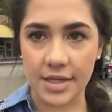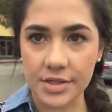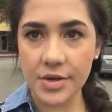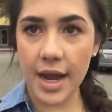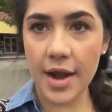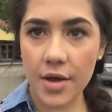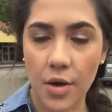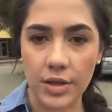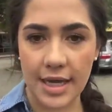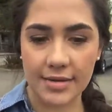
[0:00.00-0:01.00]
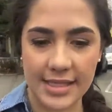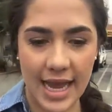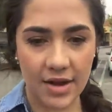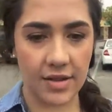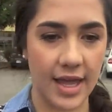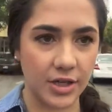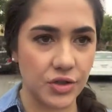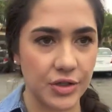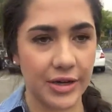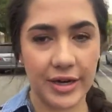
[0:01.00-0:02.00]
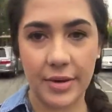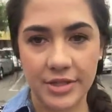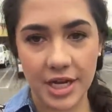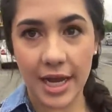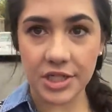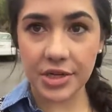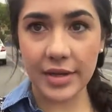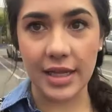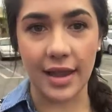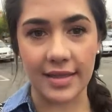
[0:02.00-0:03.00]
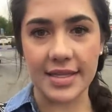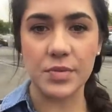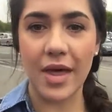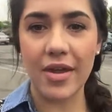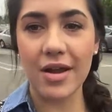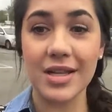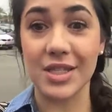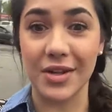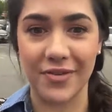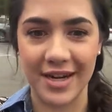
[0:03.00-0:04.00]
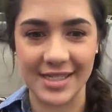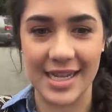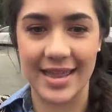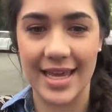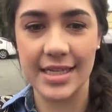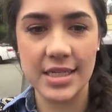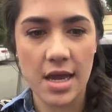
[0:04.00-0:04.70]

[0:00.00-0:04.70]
It's also kind of cold outside or like dreary, which I actually really like this weather. It's good for Disneyland.